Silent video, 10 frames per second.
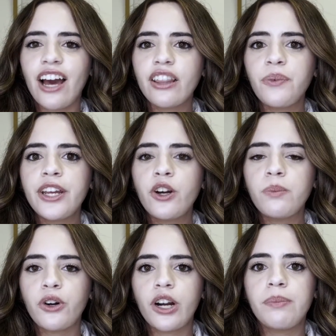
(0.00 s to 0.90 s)
that we know
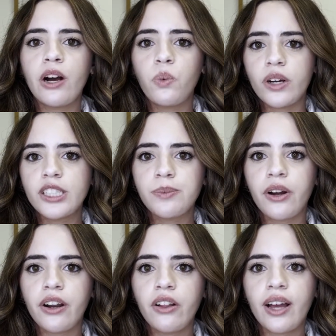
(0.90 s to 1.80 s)
more about what
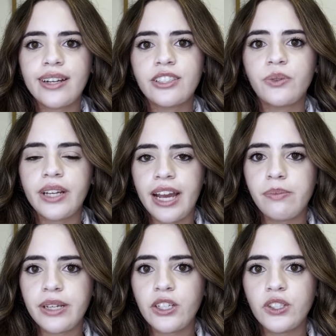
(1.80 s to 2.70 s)
Spironolactone can
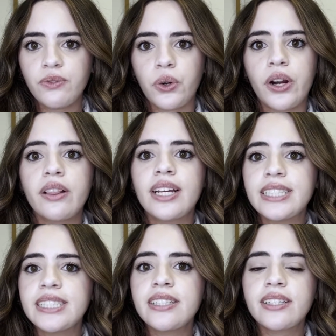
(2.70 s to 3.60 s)
be used for, let's
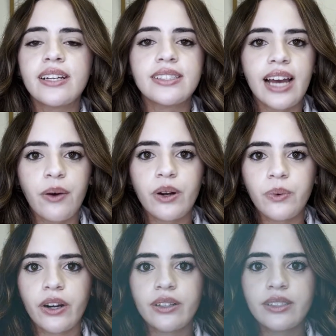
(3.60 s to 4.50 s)
discuss how it
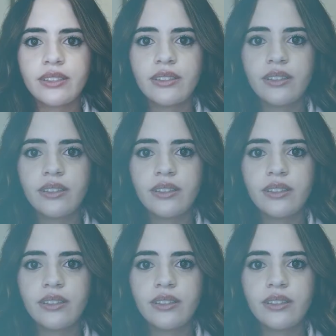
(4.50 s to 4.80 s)
works.